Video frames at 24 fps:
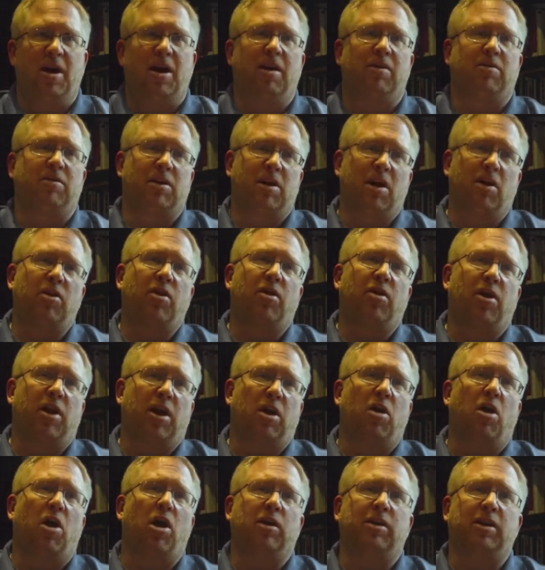It's another
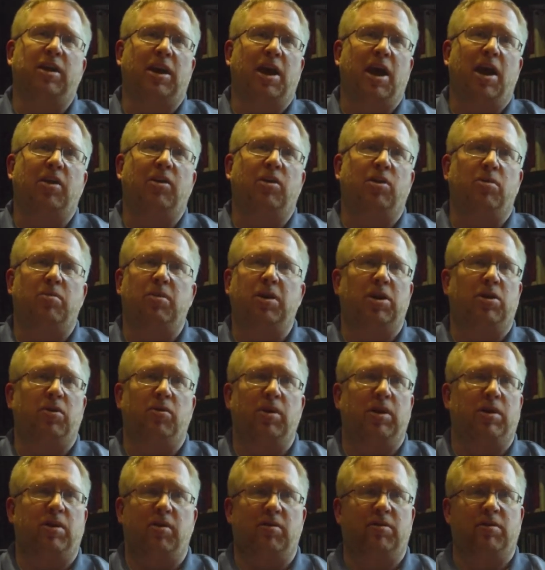thing altogether to be
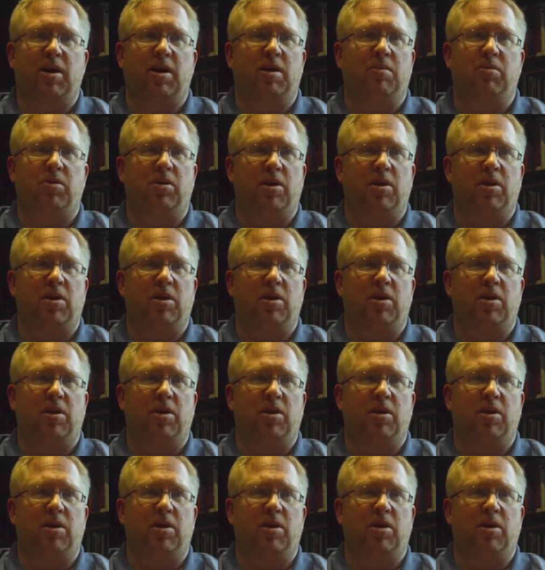doing the same